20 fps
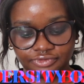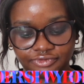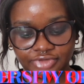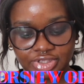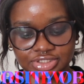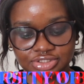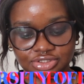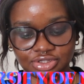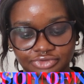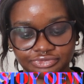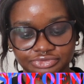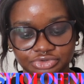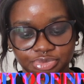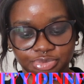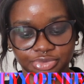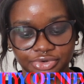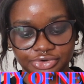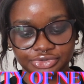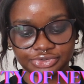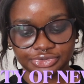University of New
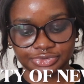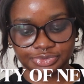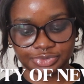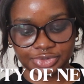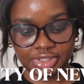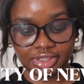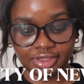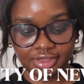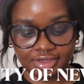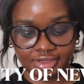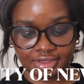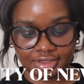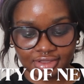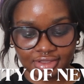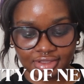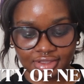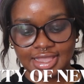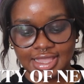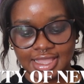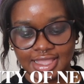Brunswick,
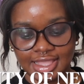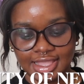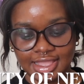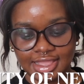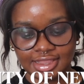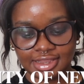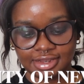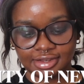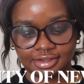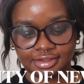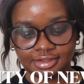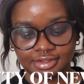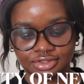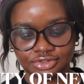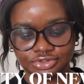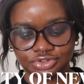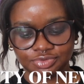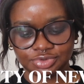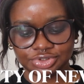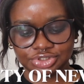and
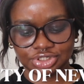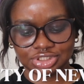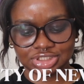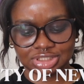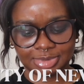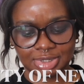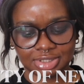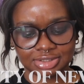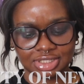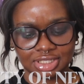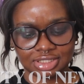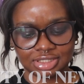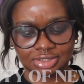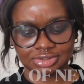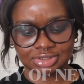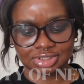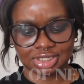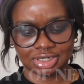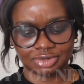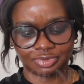the tuition is about
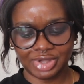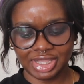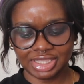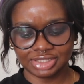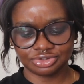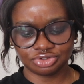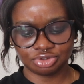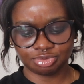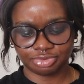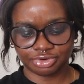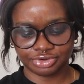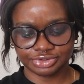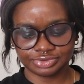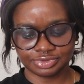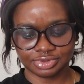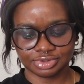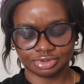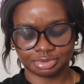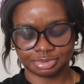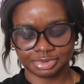10,000. Why is New
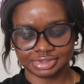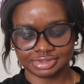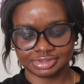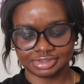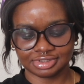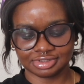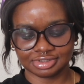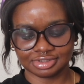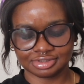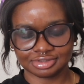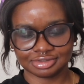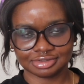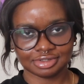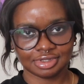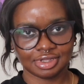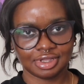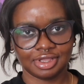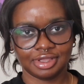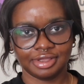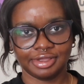Brunswick number 6?
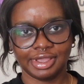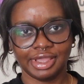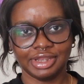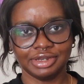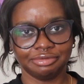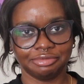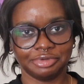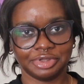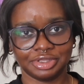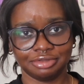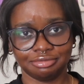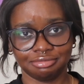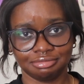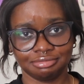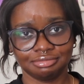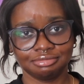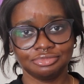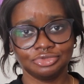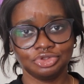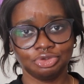Anyway,
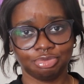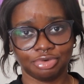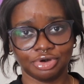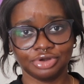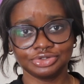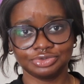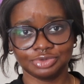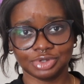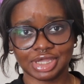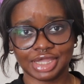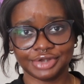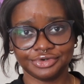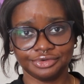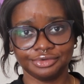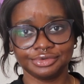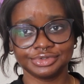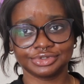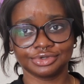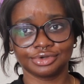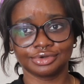New Brunswick I
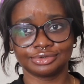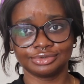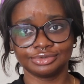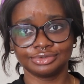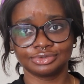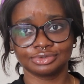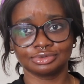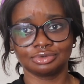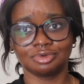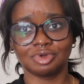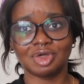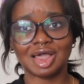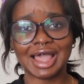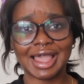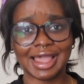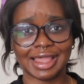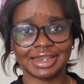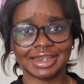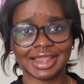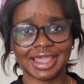know is a good school,
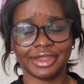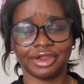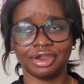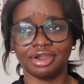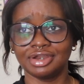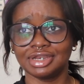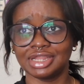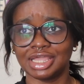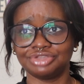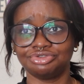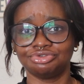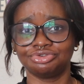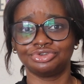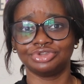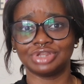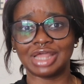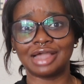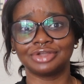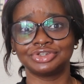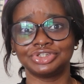and I heard that you
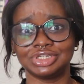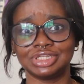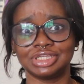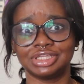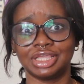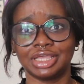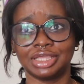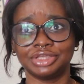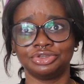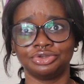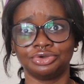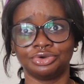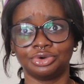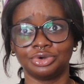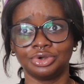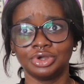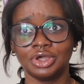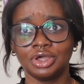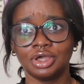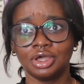could actually get your